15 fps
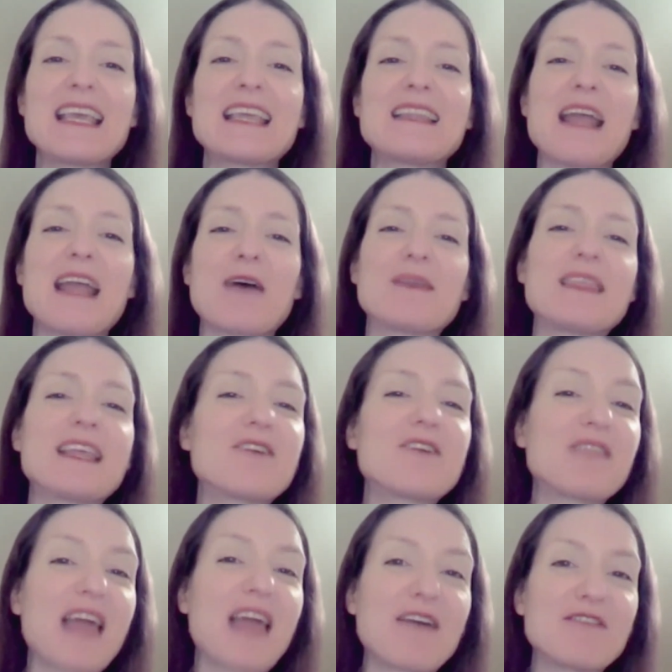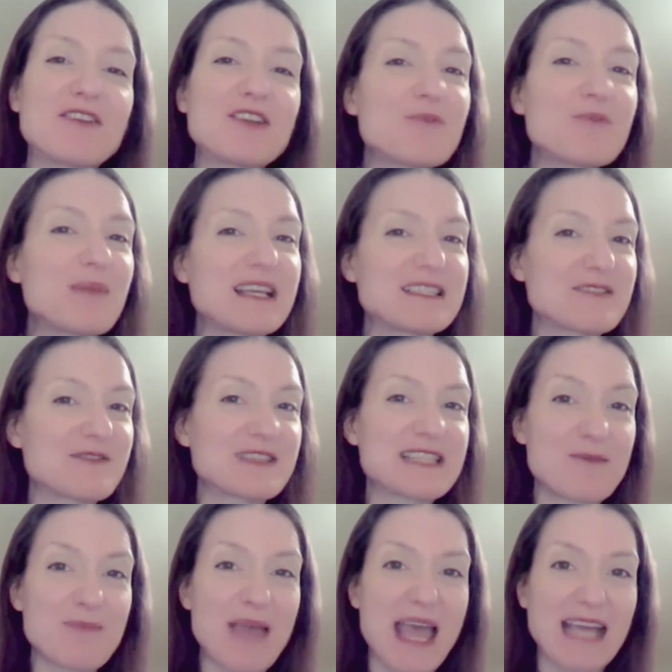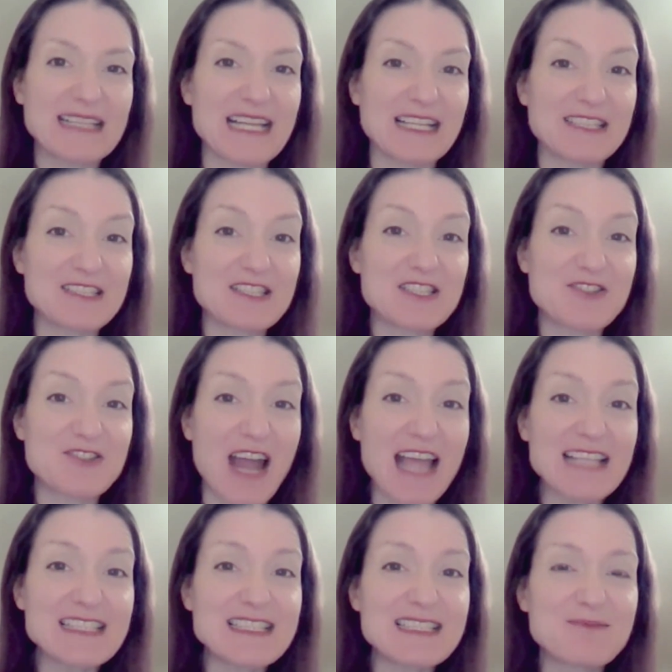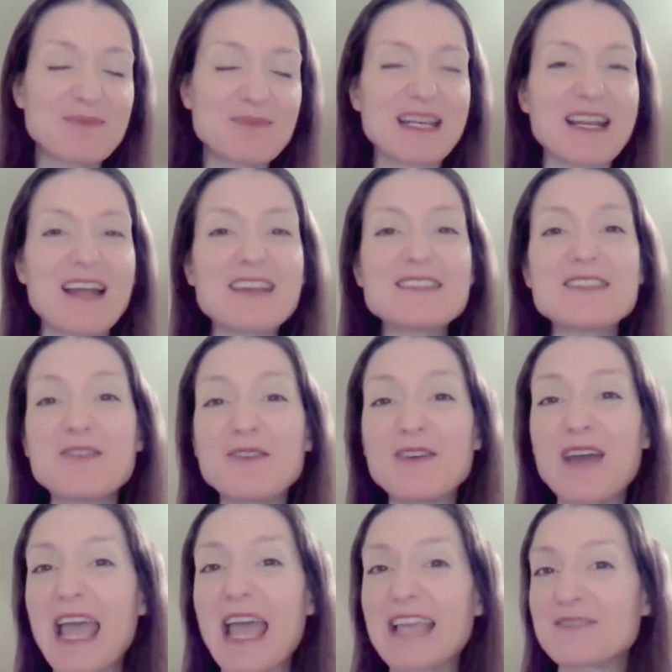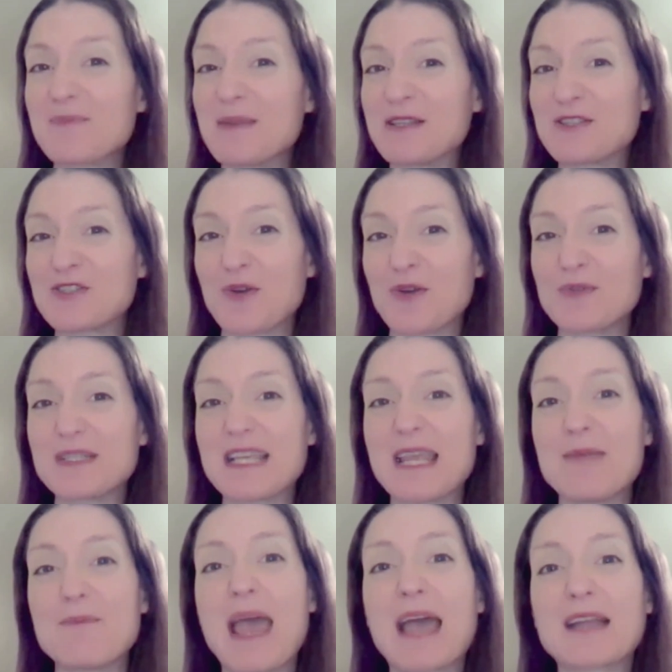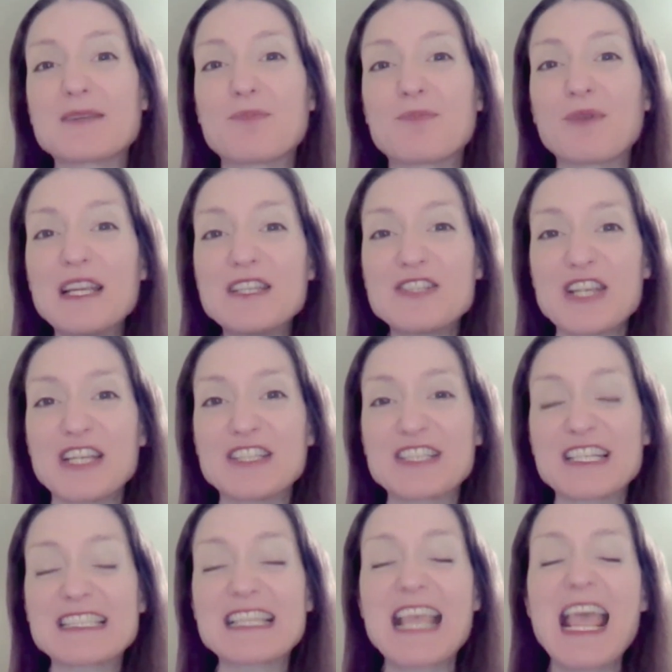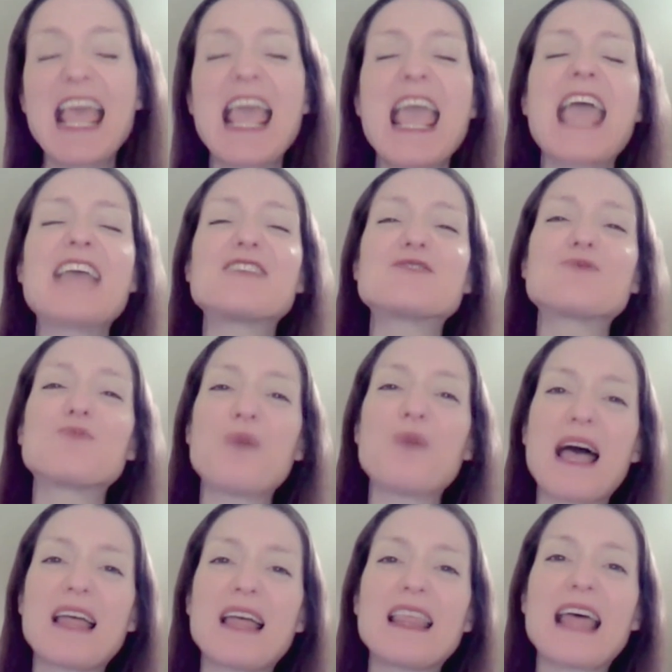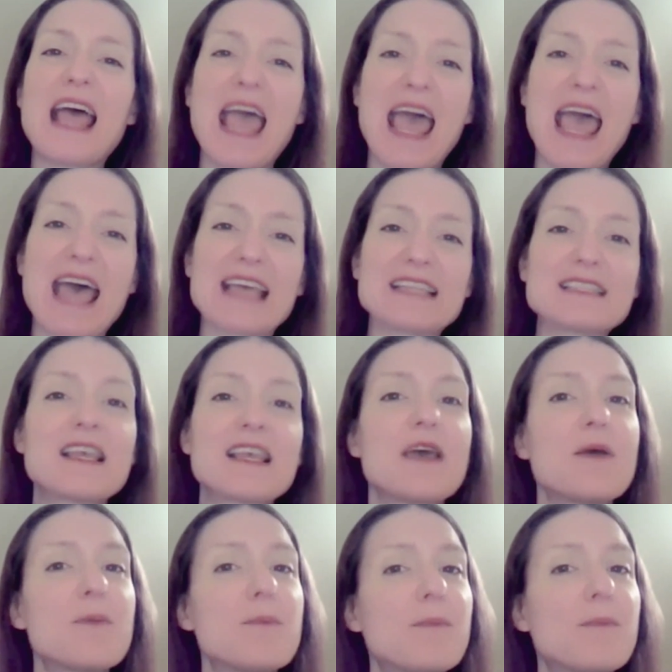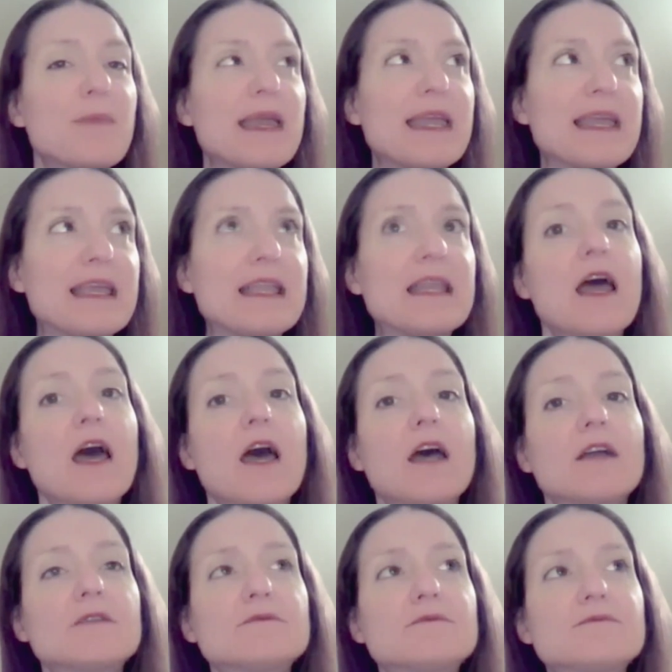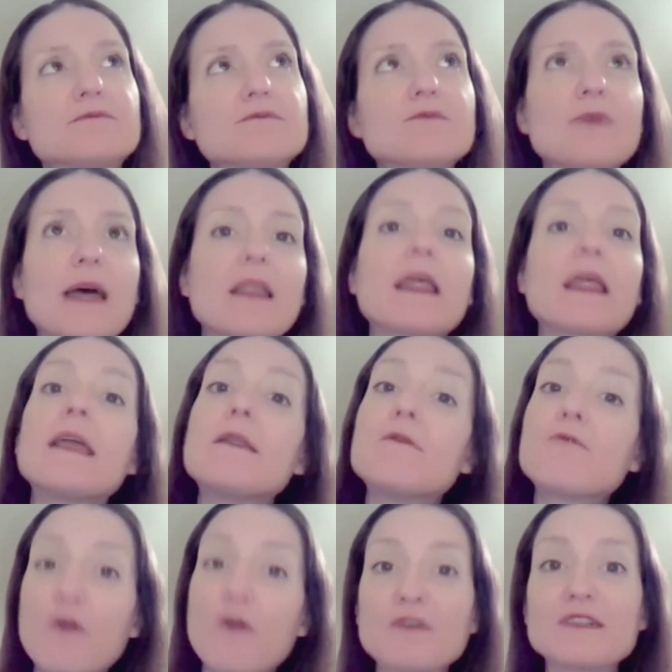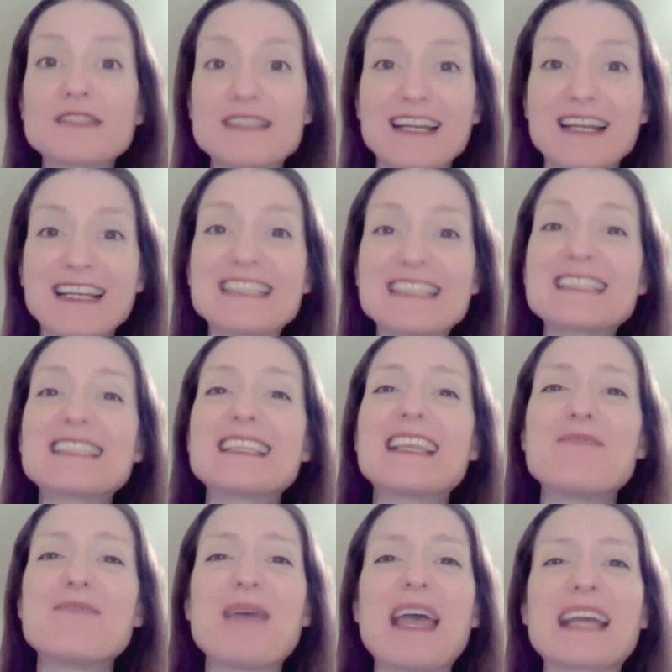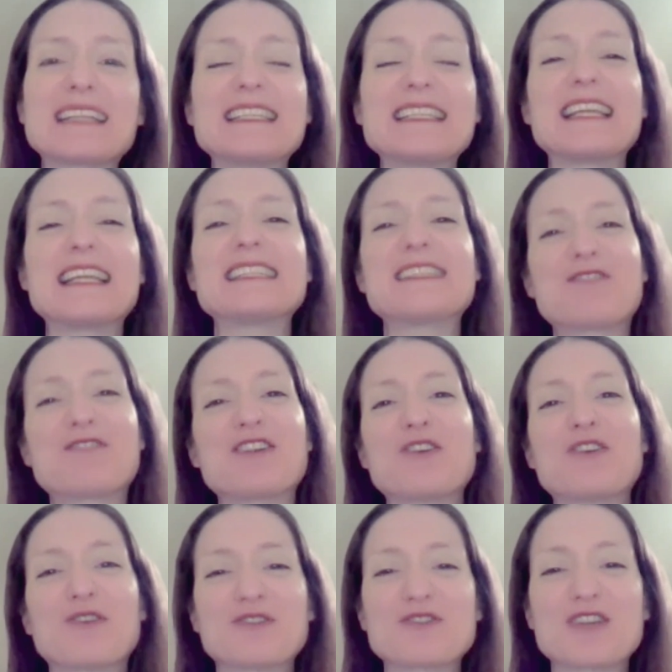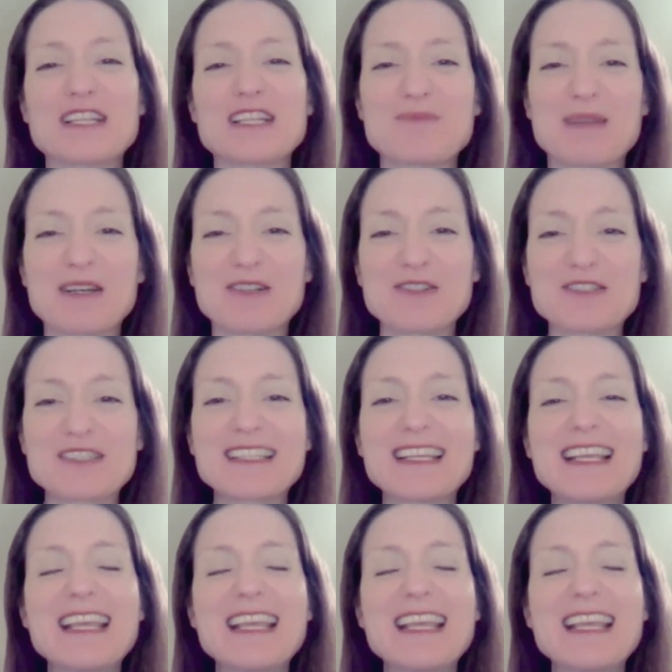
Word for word: Now we think of lavender because of its impact on stress, but it also has been shown to impact brain changes, as well as in rodent studies, impacting different neurotransmitters.